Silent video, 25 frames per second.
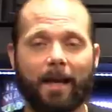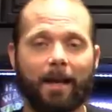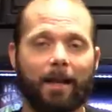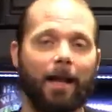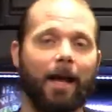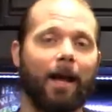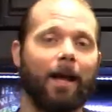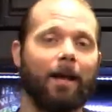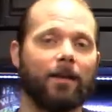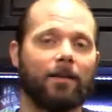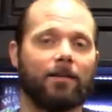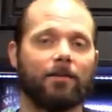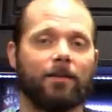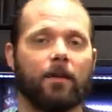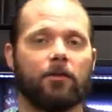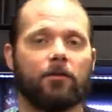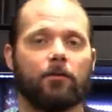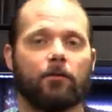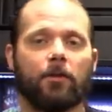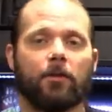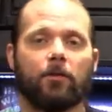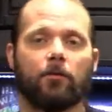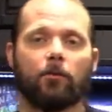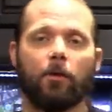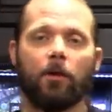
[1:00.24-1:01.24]
a lot of
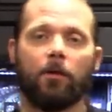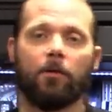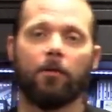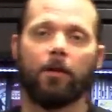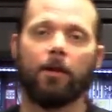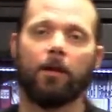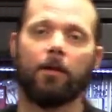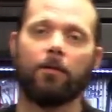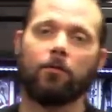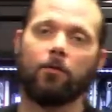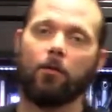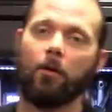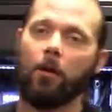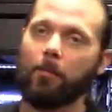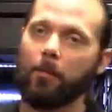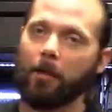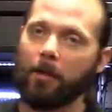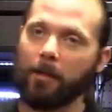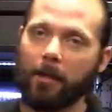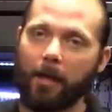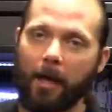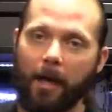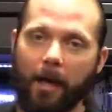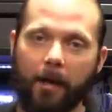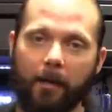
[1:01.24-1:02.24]
accessories with it, so I've
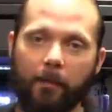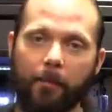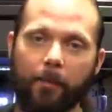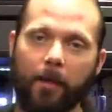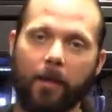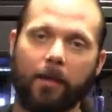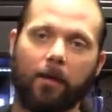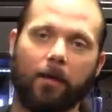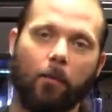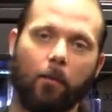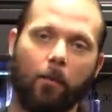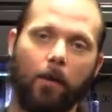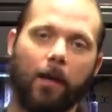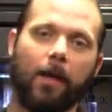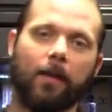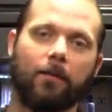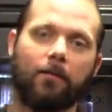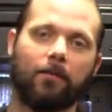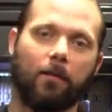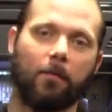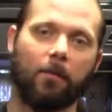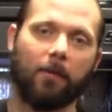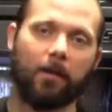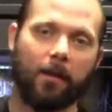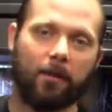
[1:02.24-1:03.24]
been kind of picking away at
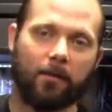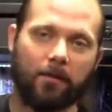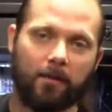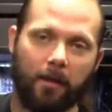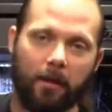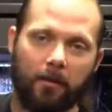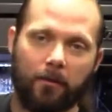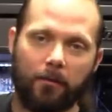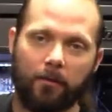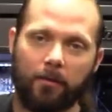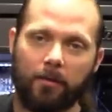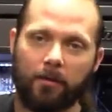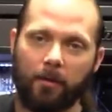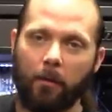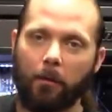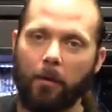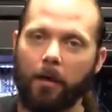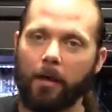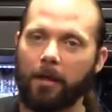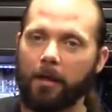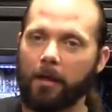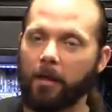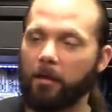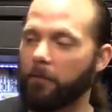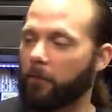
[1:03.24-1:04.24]
some of the accessories I
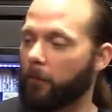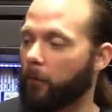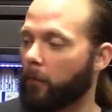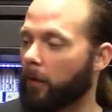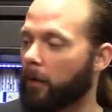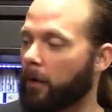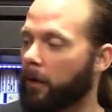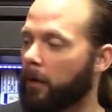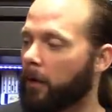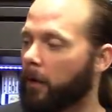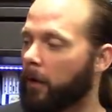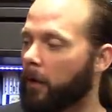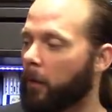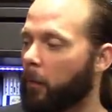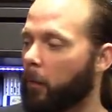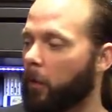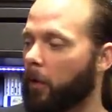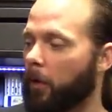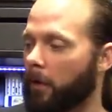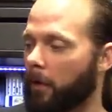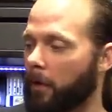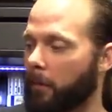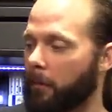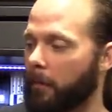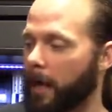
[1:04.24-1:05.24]
want to get for it. One
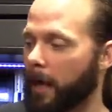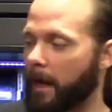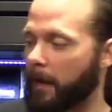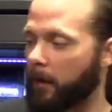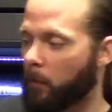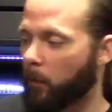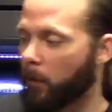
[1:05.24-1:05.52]
of the main